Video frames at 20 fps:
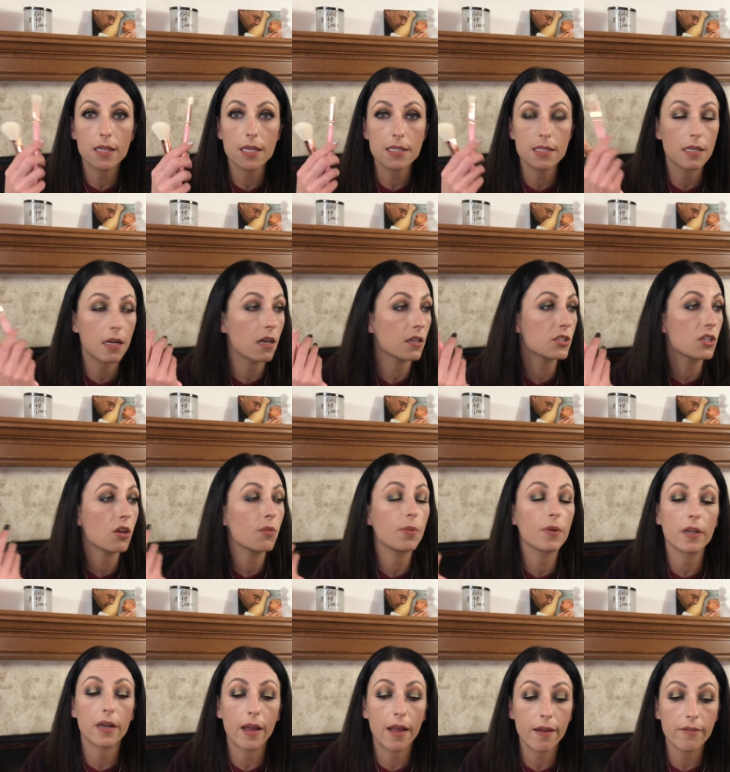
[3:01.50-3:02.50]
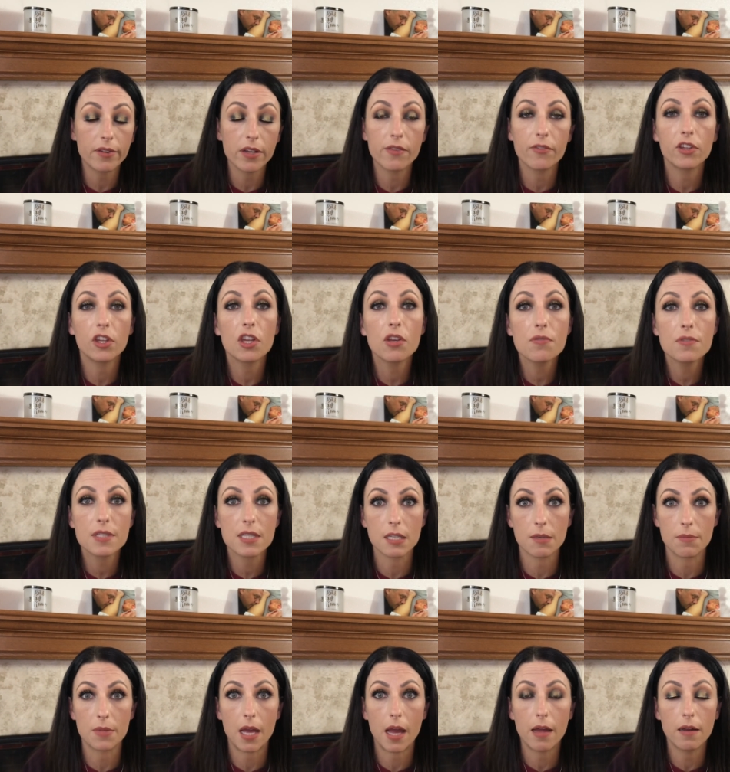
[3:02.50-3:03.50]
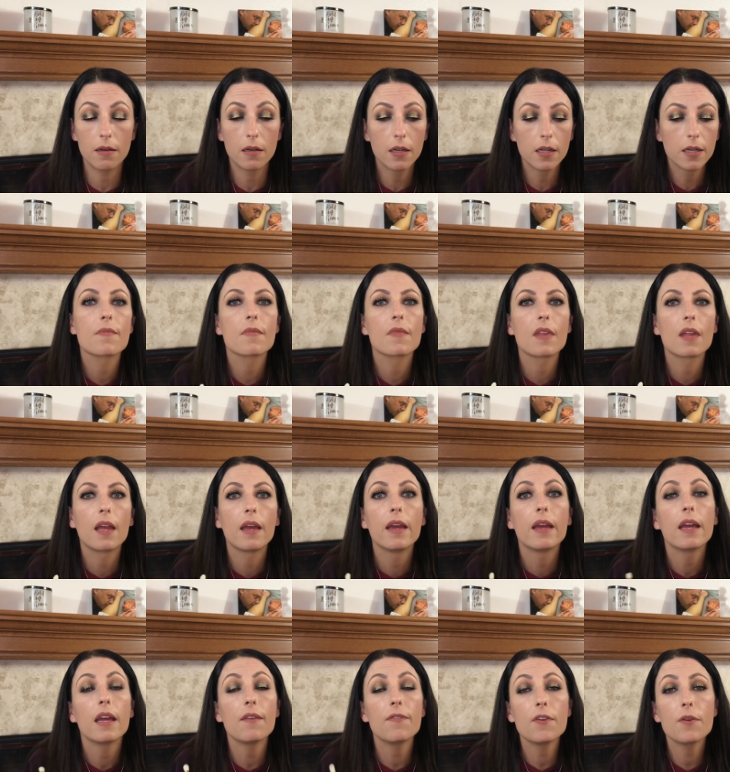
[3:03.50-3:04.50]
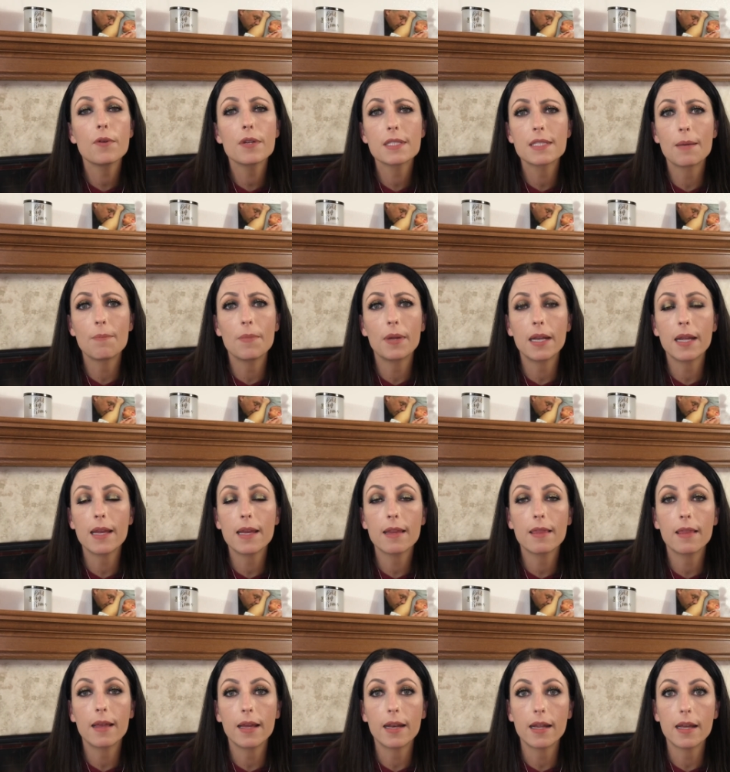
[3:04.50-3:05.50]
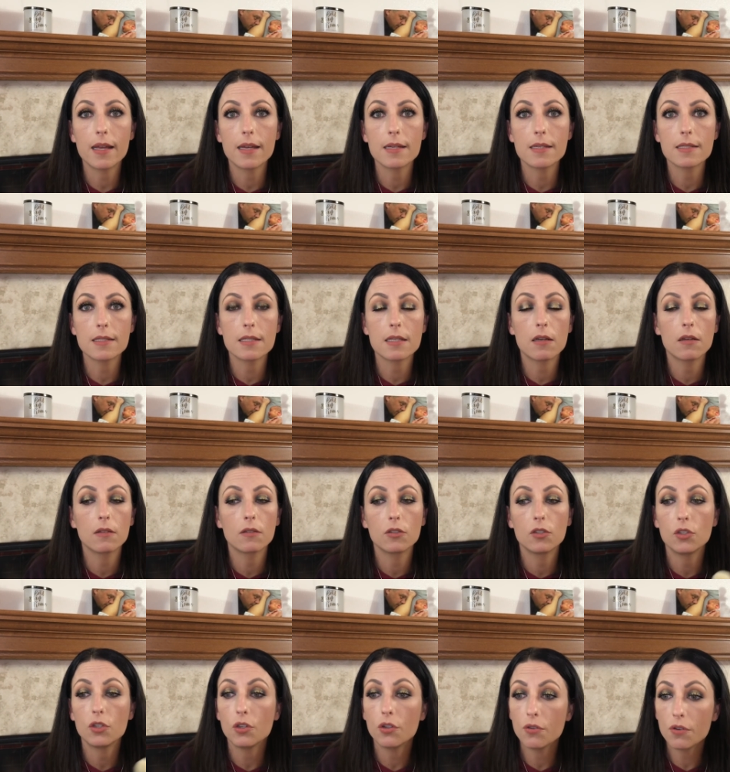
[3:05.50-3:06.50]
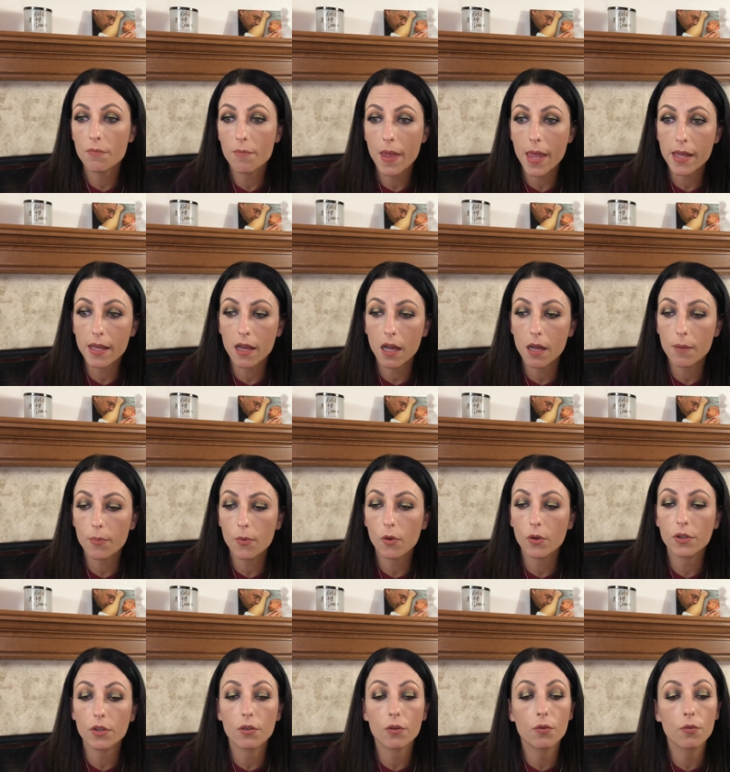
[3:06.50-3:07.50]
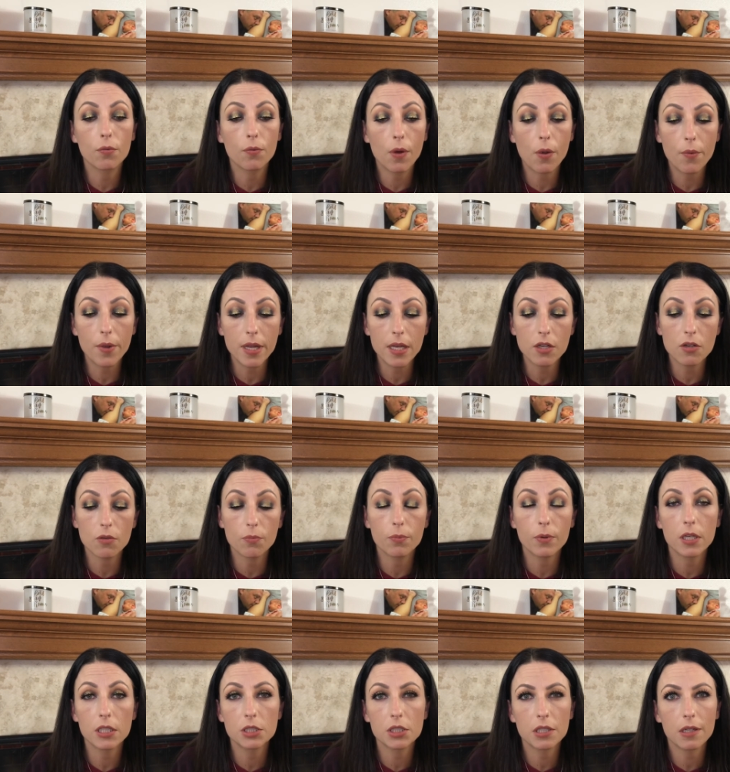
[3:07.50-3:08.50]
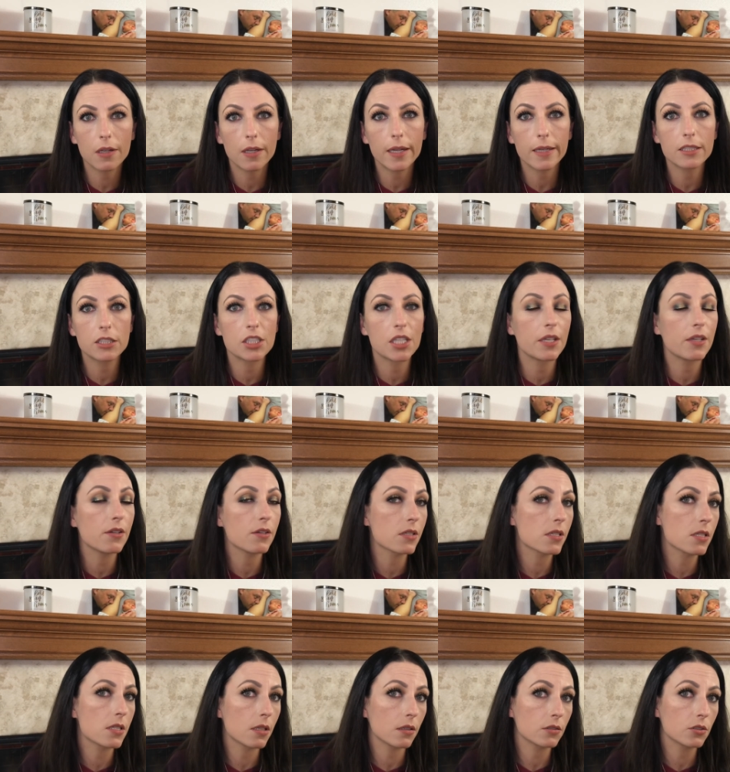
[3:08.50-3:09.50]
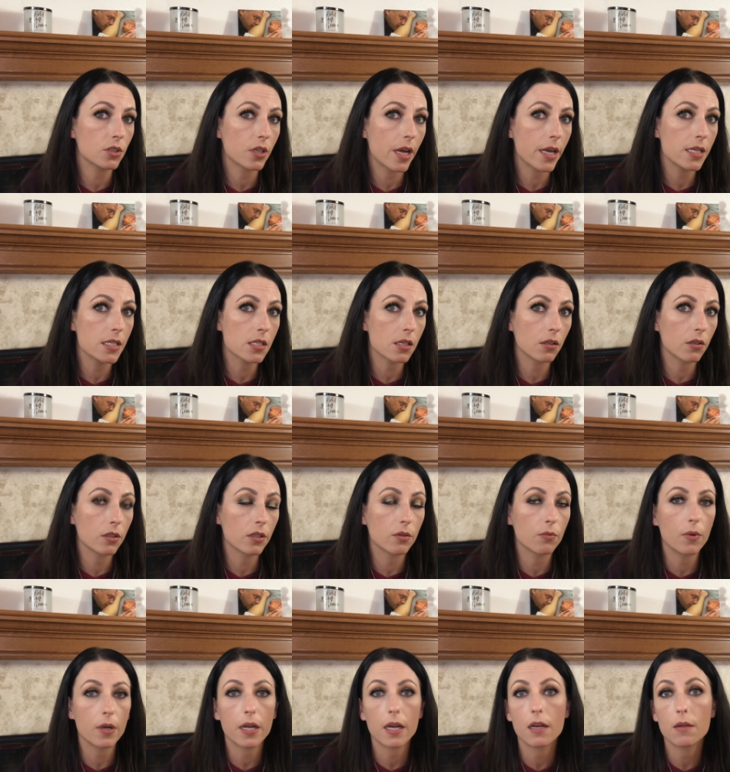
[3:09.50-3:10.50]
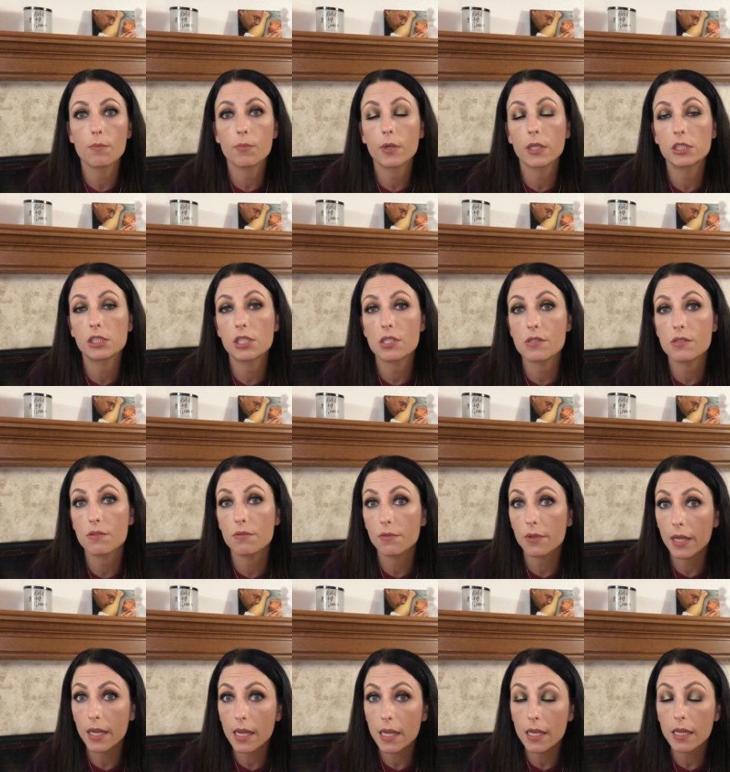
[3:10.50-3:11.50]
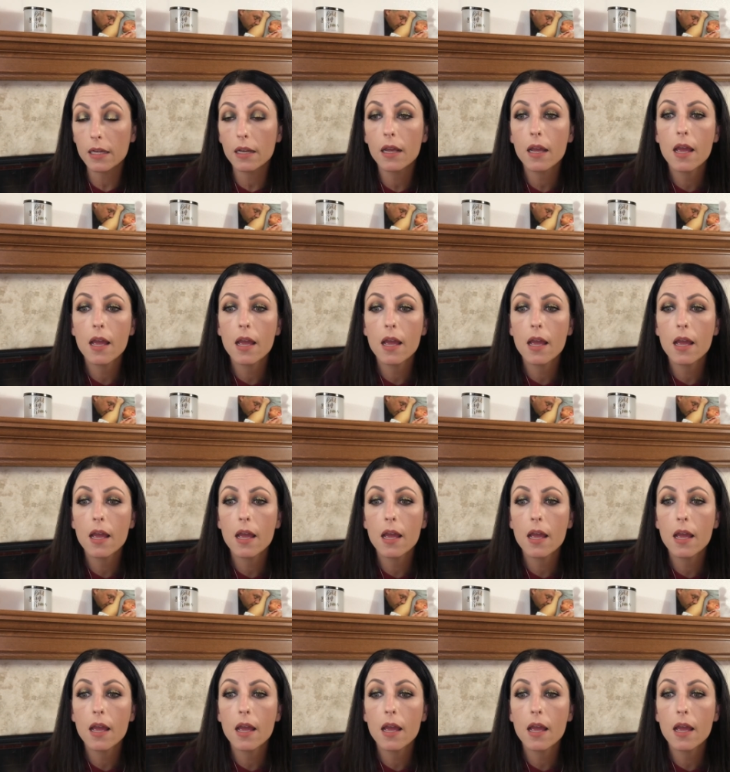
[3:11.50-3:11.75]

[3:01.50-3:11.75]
these in October and I haven't even used them yet. If you are somebody that is new to makeup, or you're growing your brush collection, you're still trying to learn what kind of brushes you need